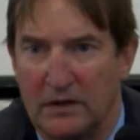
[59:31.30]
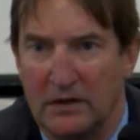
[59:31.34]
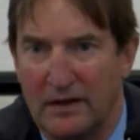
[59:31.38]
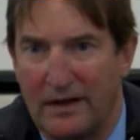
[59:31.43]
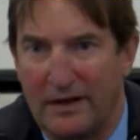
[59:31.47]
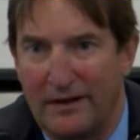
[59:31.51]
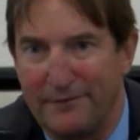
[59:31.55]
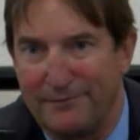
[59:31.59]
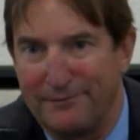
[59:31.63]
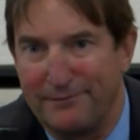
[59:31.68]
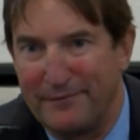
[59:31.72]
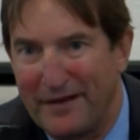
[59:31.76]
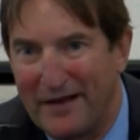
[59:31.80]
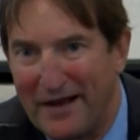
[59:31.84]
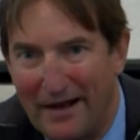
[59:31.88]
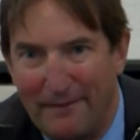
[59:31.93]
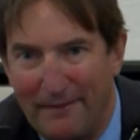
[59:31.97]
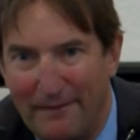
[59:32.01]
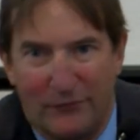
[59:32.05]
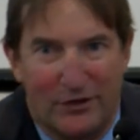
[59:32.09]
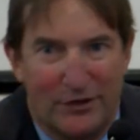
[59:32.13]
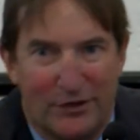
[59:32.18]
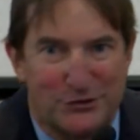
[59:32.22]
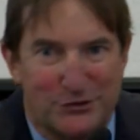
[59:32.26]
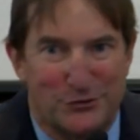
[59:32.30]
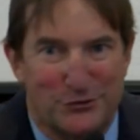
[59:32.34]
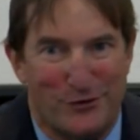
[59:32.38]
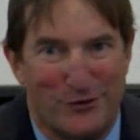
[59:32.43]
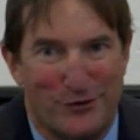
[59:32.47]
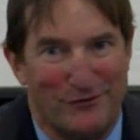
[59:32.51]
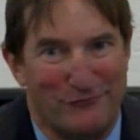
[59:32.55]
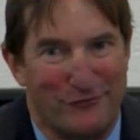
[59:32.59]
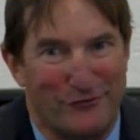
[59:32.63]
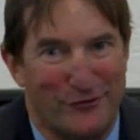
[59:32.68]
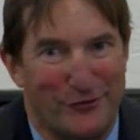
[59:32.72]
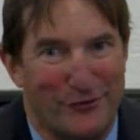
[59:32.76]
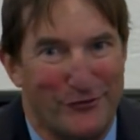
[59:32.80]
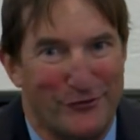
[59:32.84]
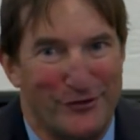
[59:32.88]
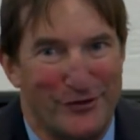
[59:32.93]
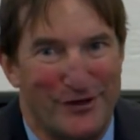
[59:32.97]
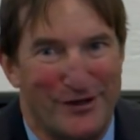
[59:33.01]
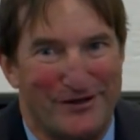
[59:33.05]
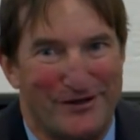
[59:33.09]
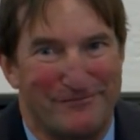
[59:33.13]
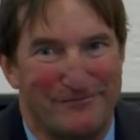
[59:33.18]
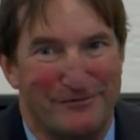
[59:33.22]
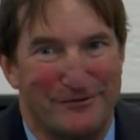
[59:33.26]
I, I'm not sure I followed
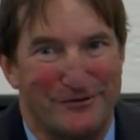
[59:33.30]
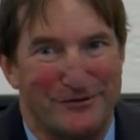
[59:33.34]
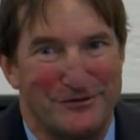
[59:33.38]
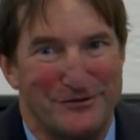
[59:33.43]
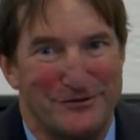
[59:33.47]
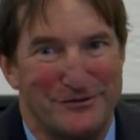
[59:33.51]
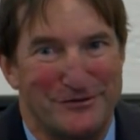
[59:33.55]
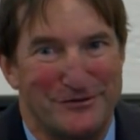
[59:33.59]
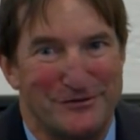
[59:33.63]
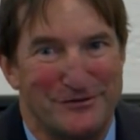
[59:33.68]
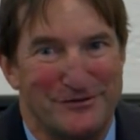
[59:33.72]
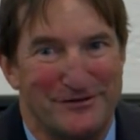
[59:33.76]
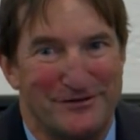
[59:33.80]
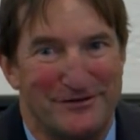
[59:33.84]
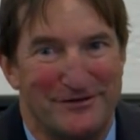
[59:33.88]
that. Please